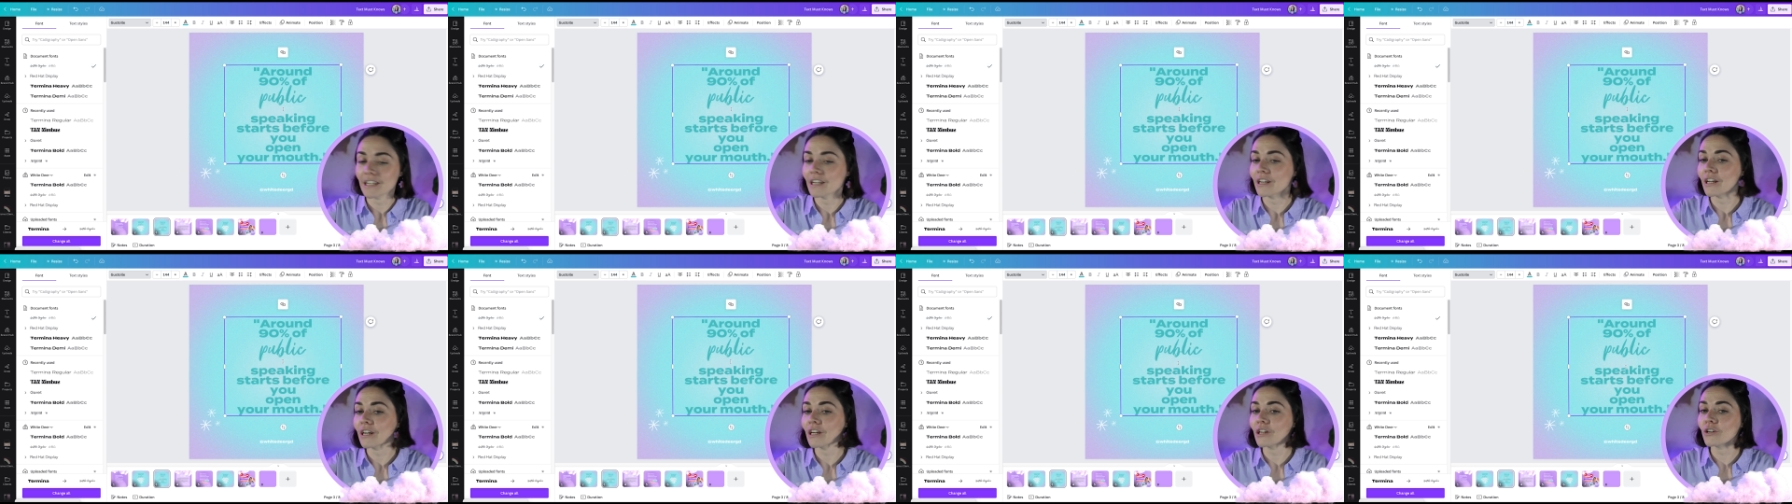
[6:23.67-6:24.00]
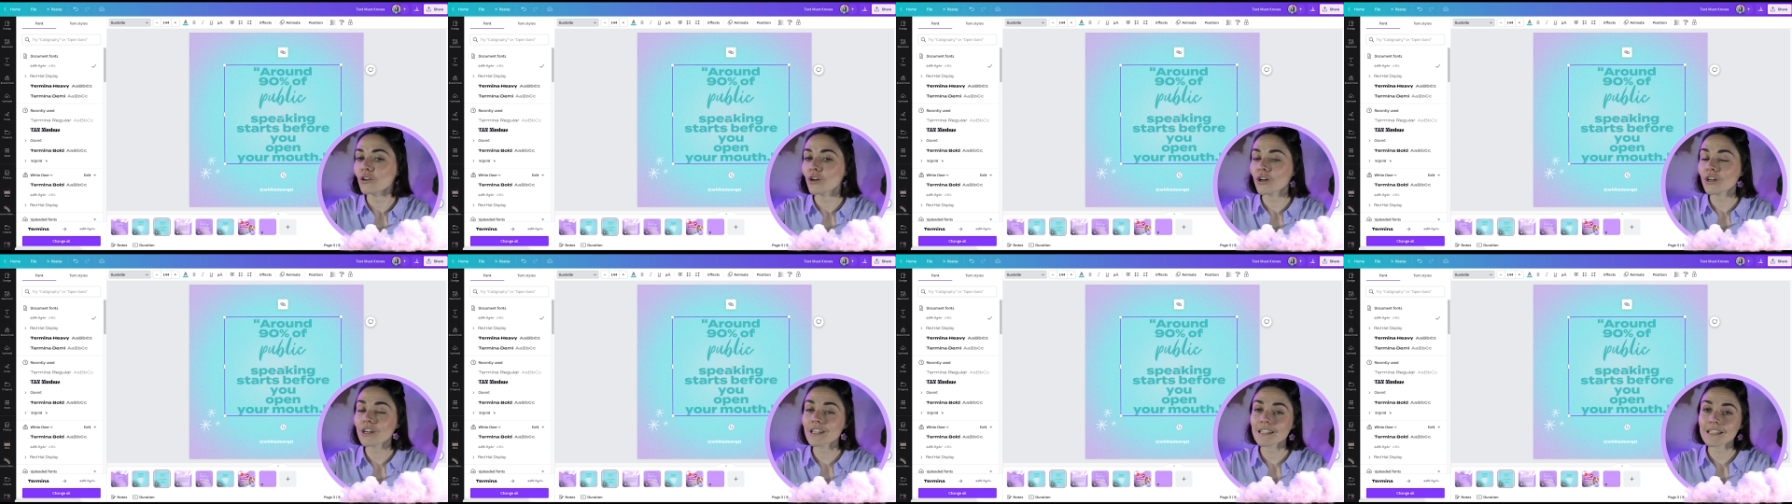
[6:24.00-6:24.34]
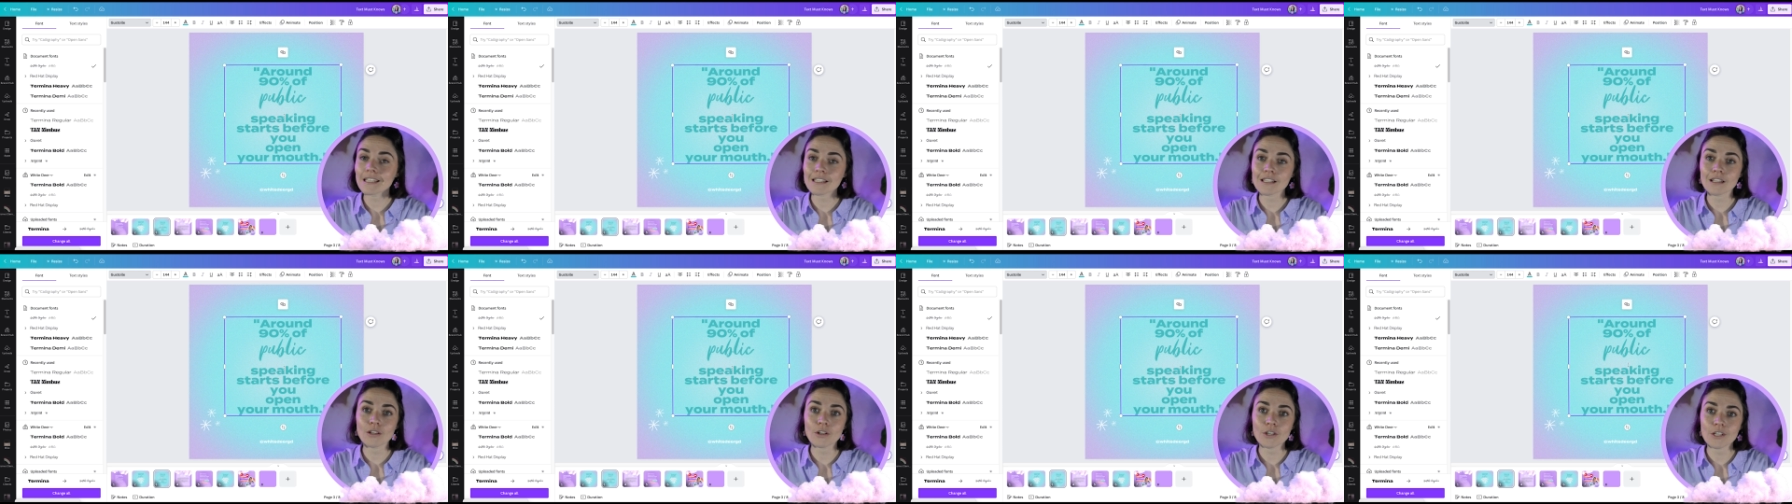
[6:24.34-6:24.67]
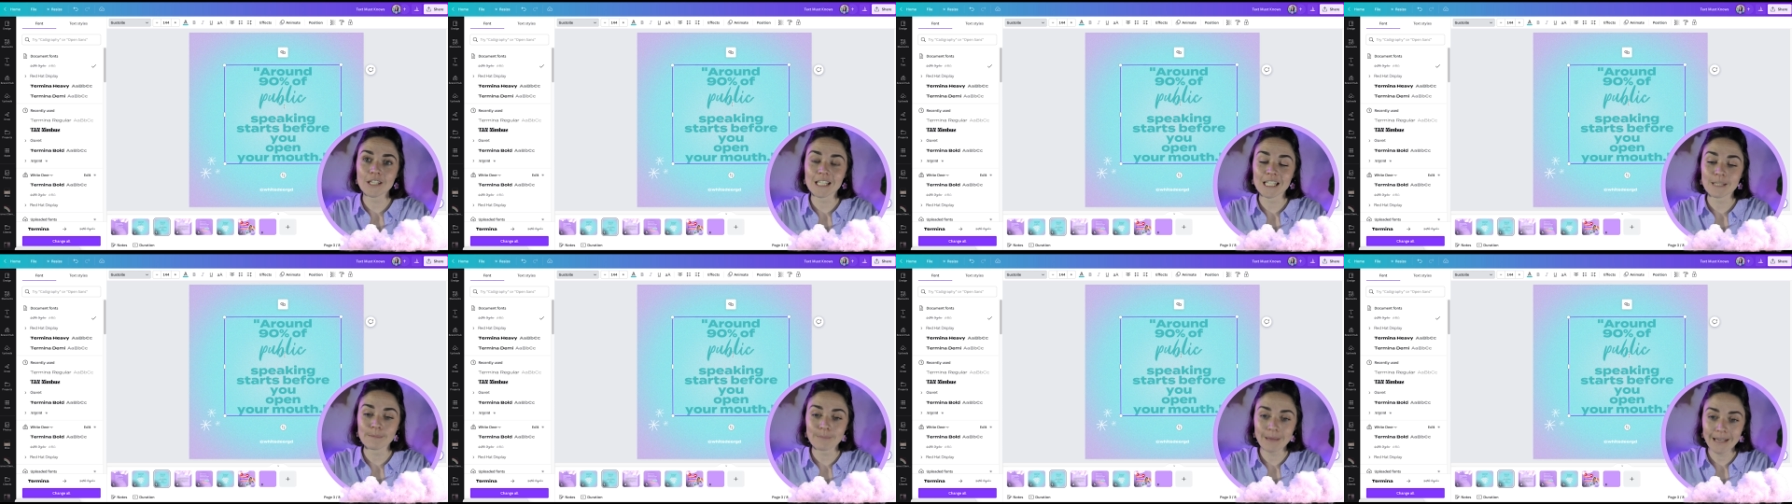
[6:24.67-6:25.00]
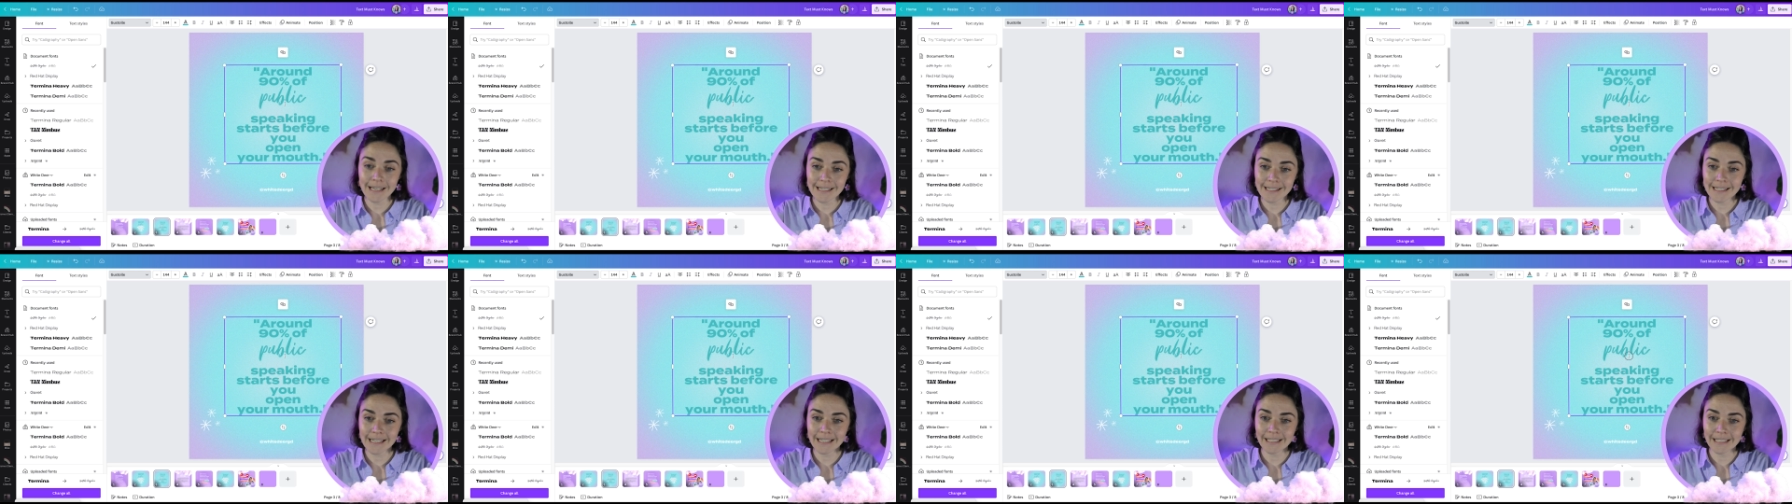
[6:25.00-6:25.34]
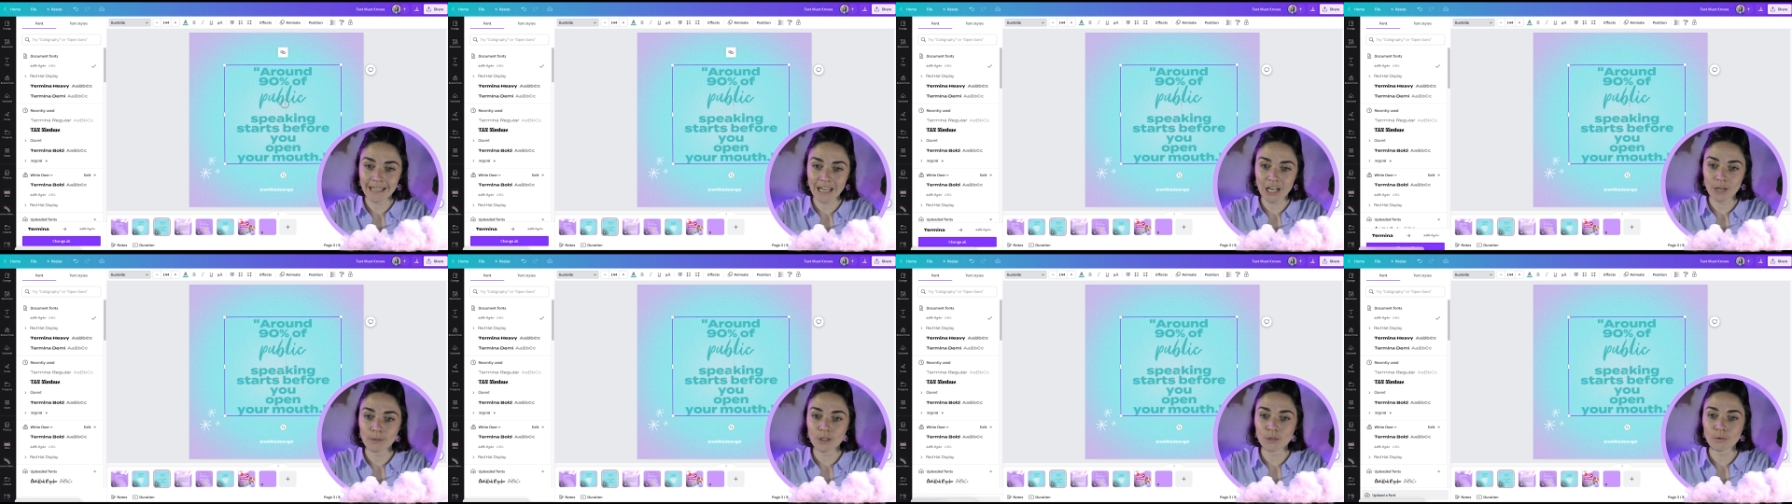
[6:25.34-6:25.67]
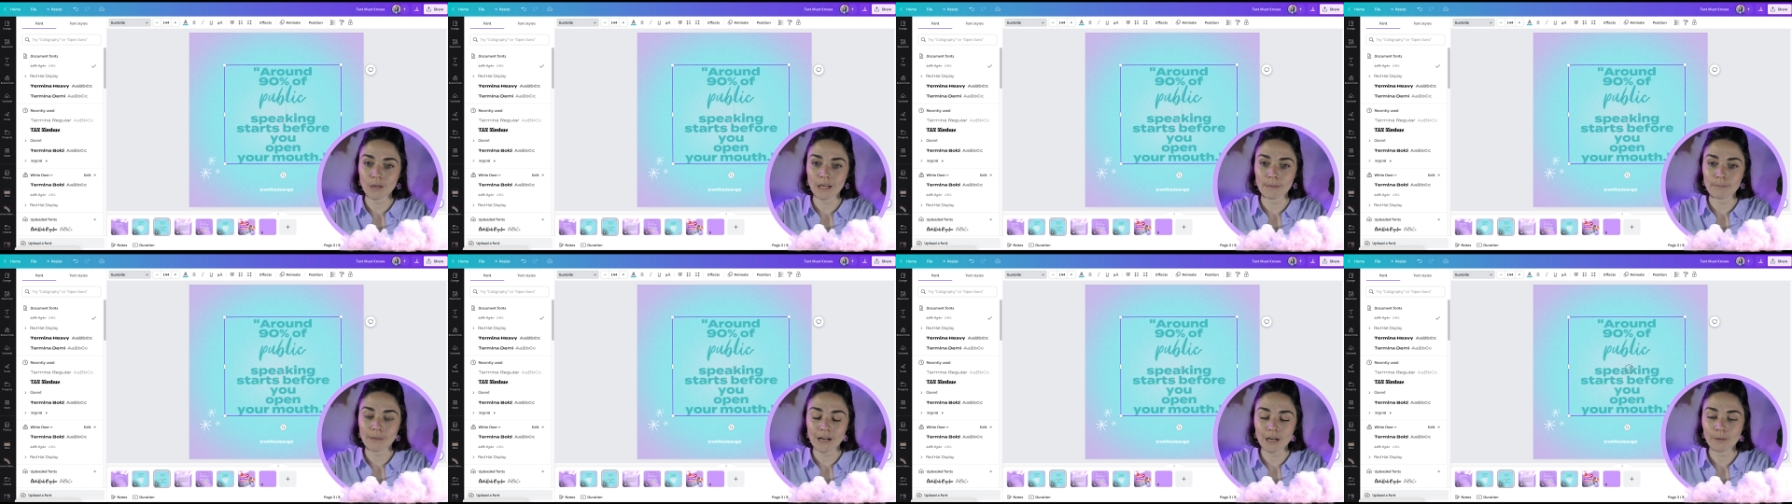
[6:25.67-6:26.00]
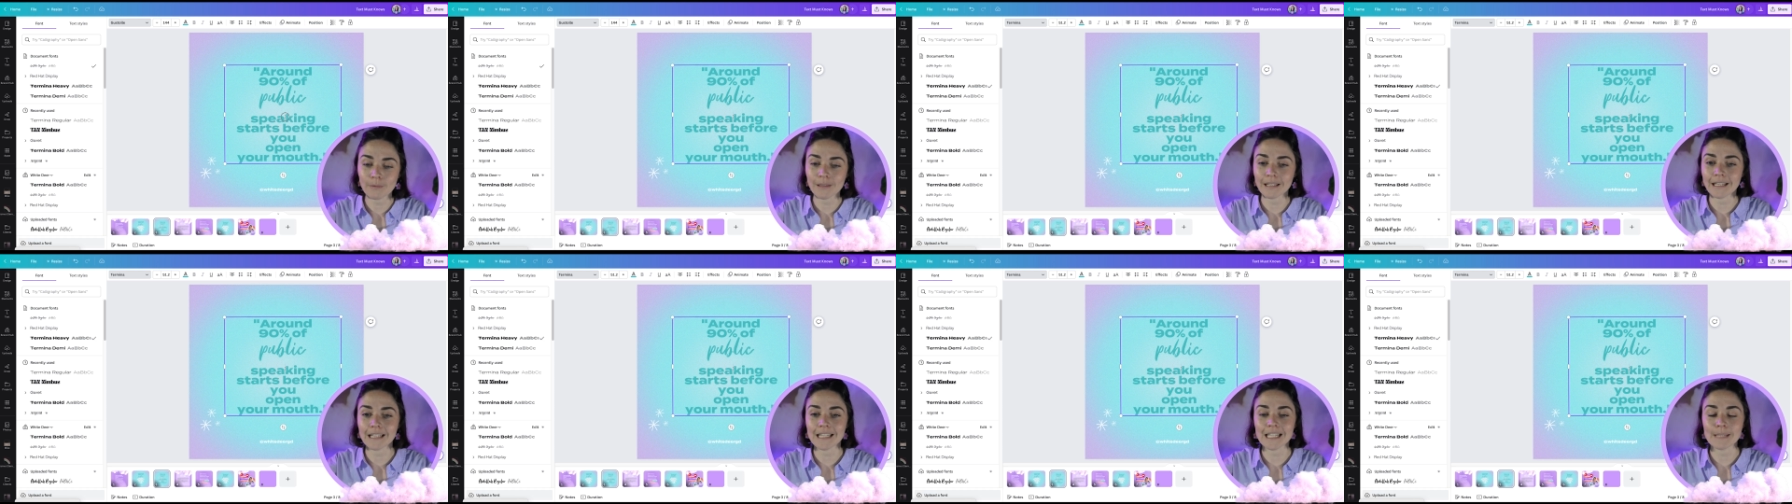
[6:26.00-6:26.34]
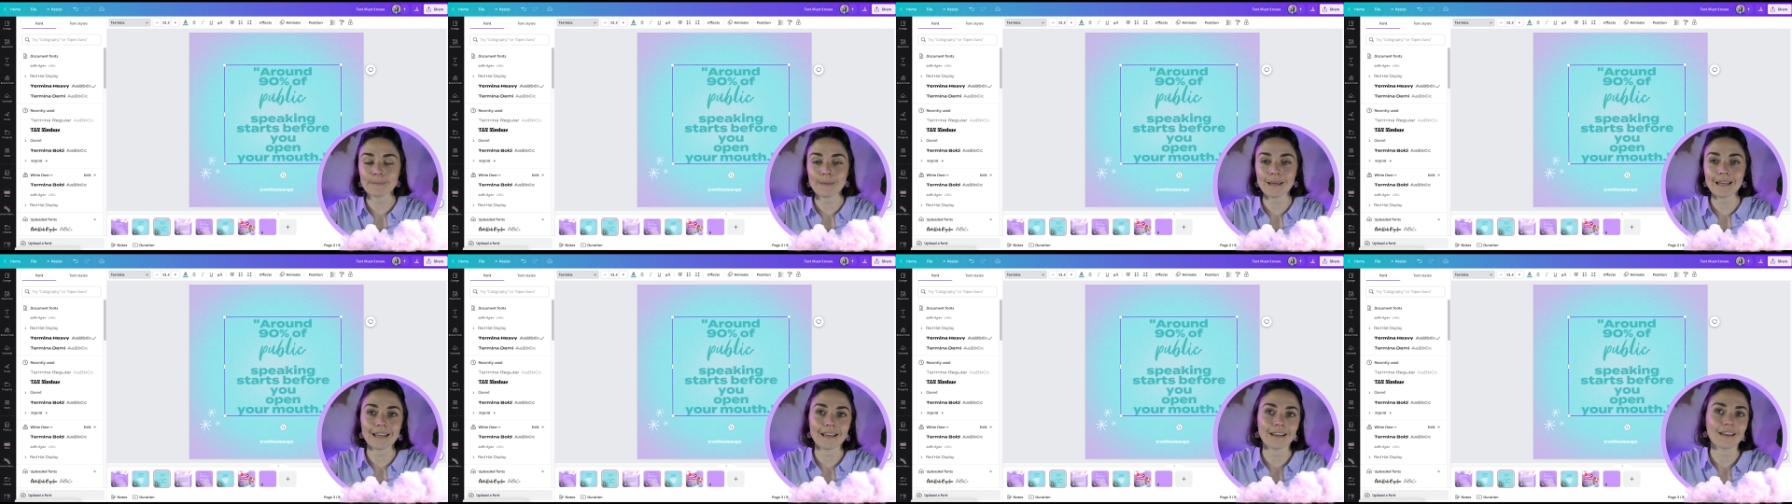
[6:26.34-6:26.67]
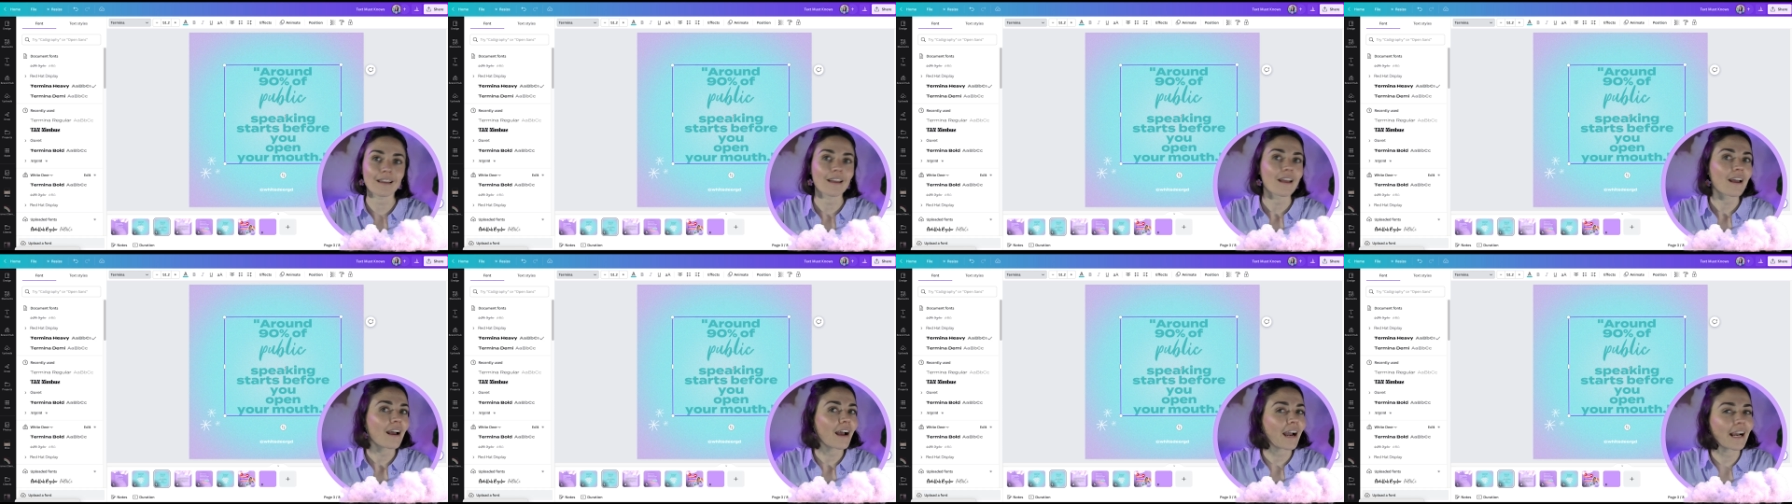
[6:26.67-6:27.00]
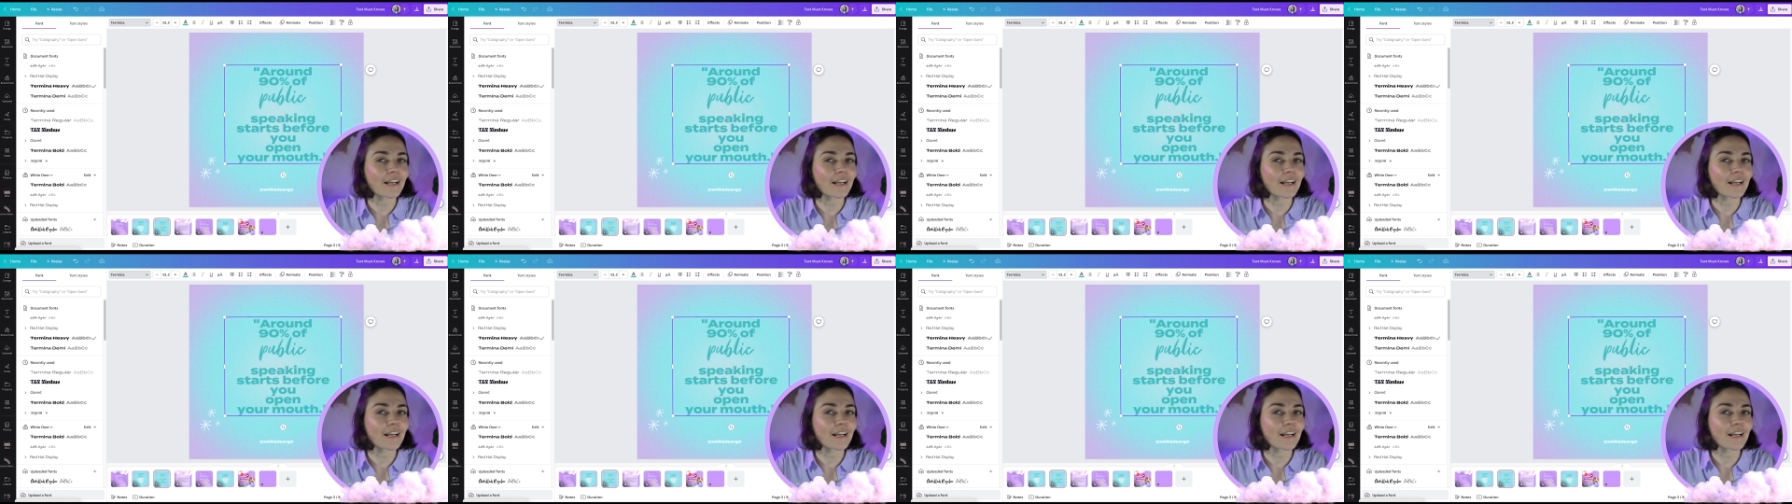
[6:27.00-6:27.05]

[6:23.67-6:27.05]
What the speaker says: You know, you notice there's a lot of spacing now between public and speaking.